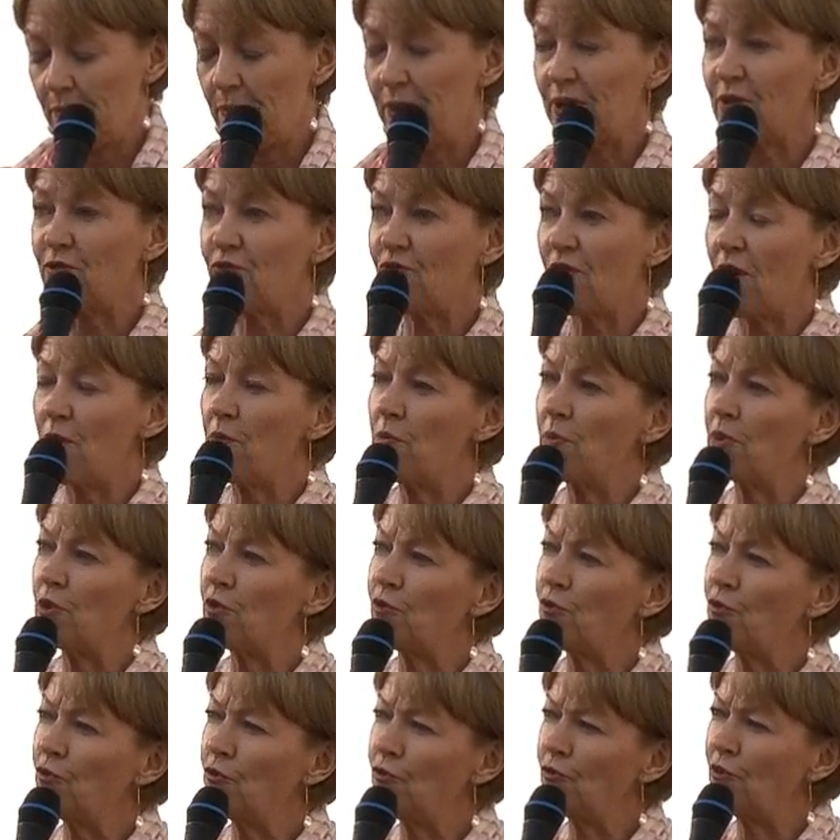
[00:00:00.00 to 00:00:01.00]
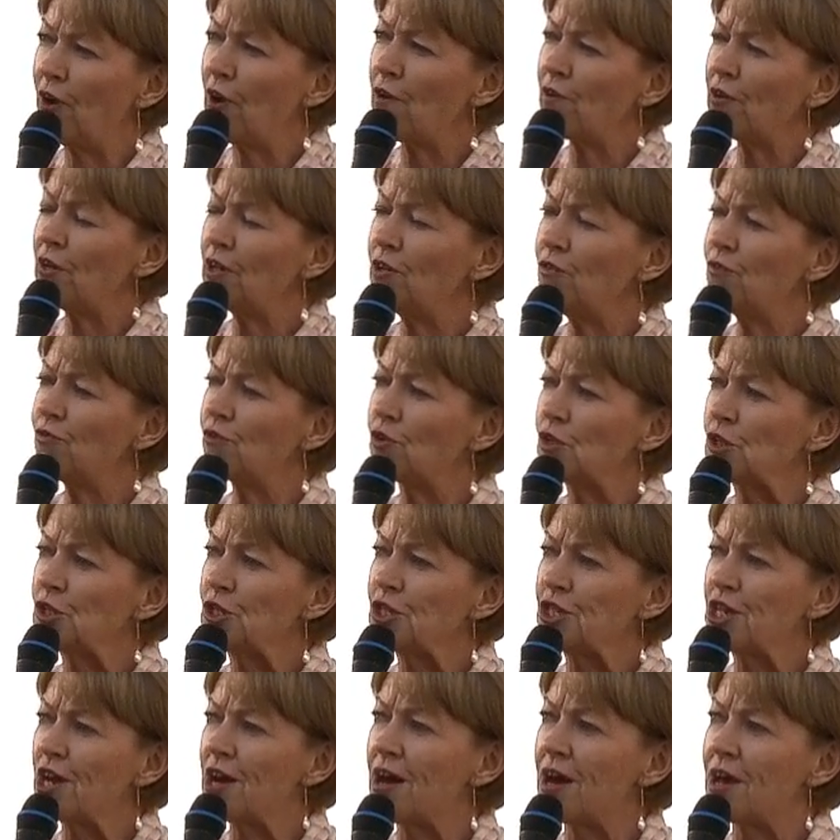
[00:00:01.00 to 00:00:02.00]
But from the very
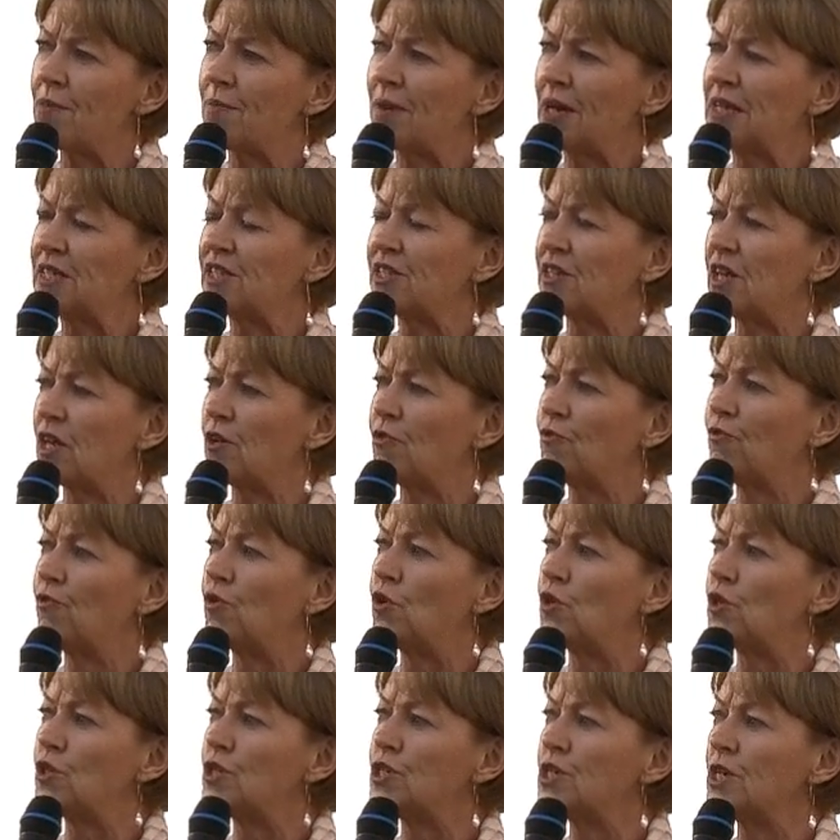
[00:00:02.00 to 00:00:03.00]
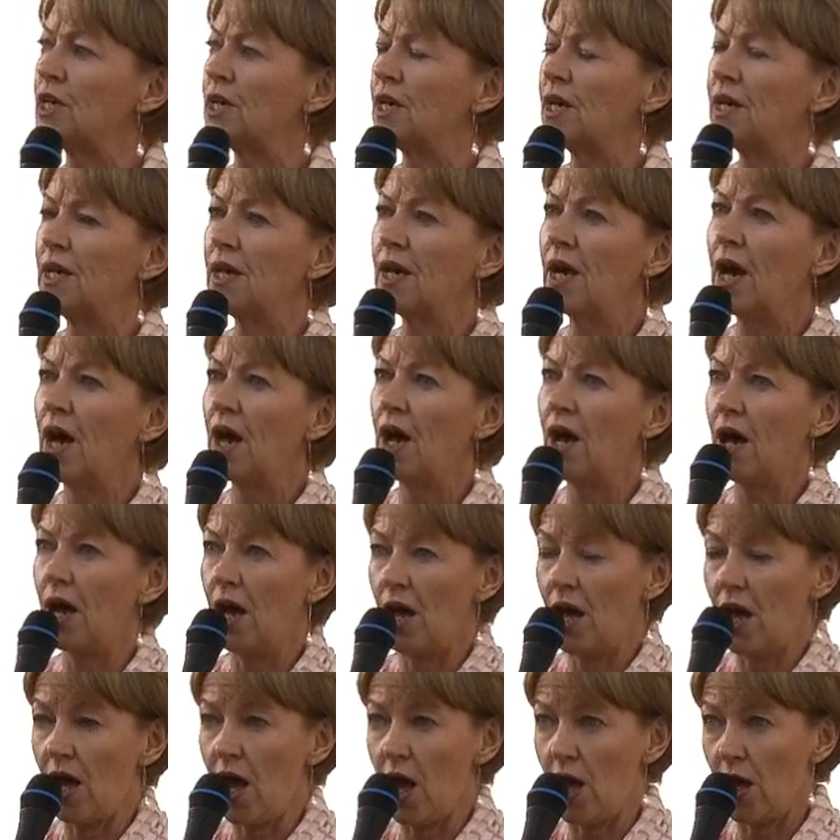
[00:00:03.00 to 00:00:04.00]
first time I set foot
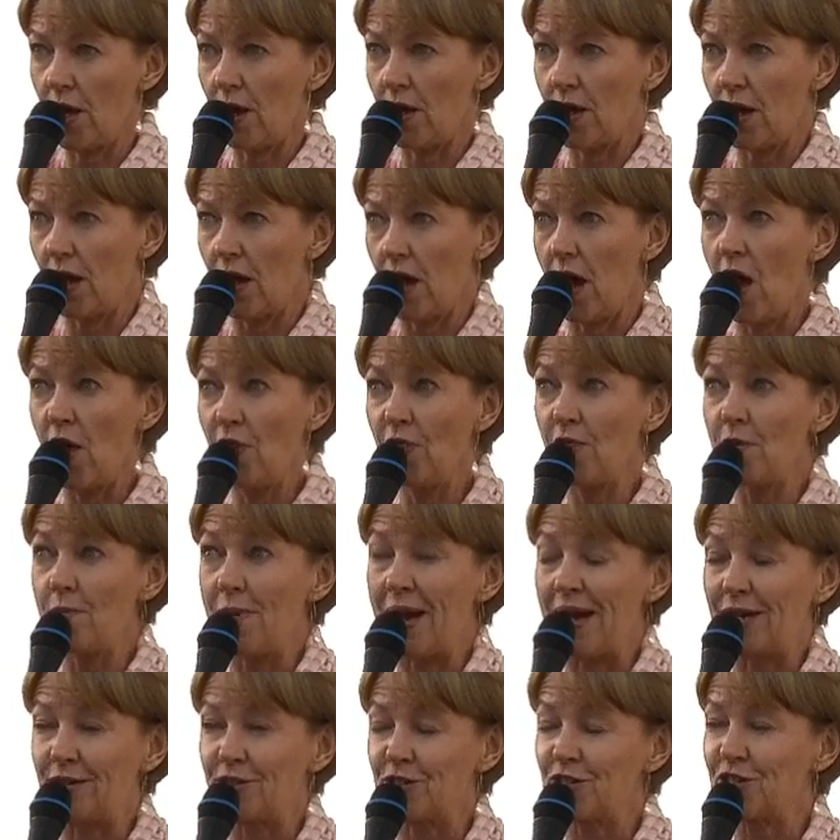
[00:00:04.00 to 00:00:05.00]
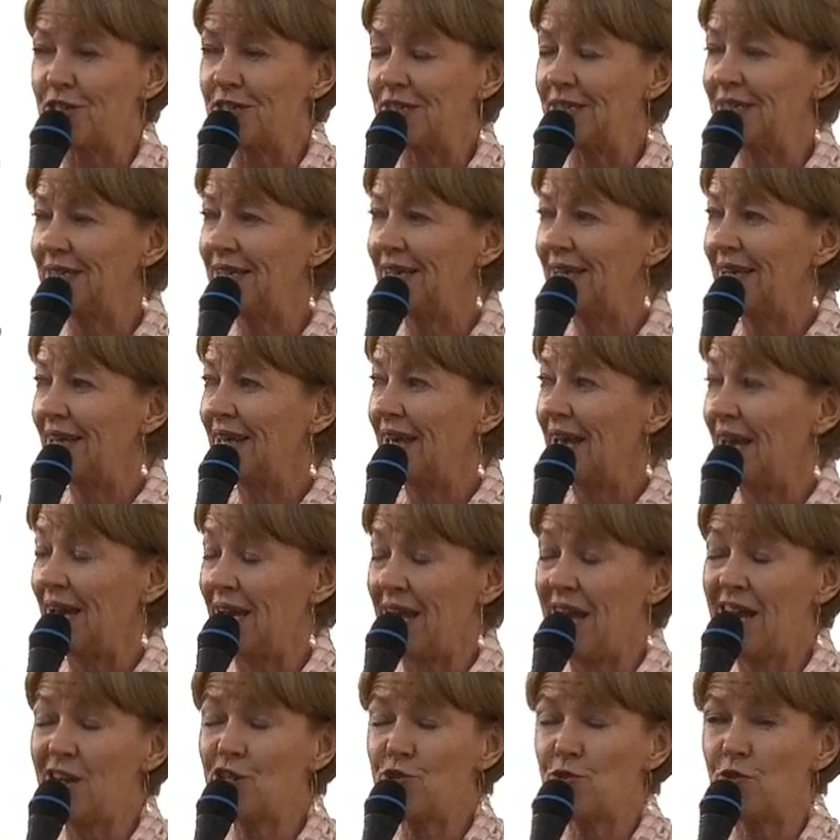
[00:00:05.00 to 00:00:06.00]
on the mountain,
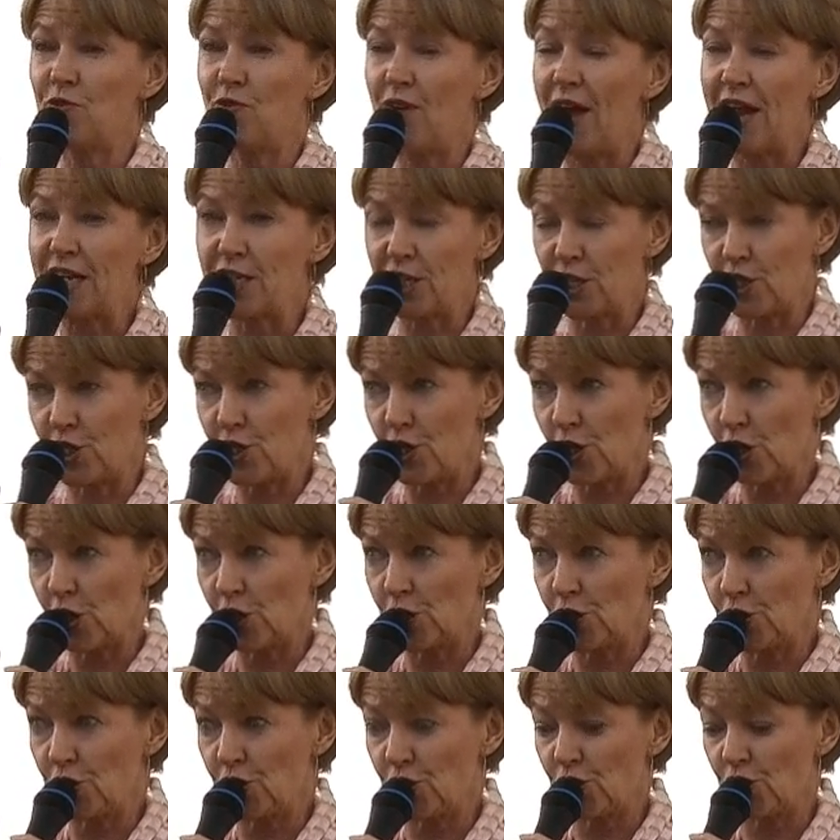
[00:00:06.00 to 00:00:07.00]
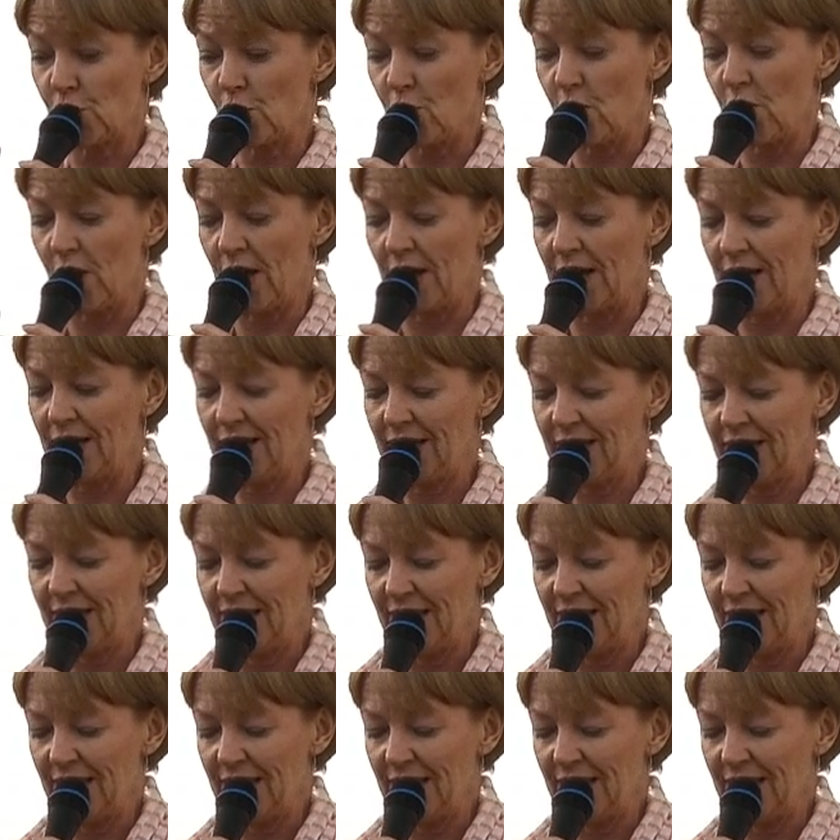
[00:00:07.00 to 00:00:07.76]
and actual fact on Turkish soil,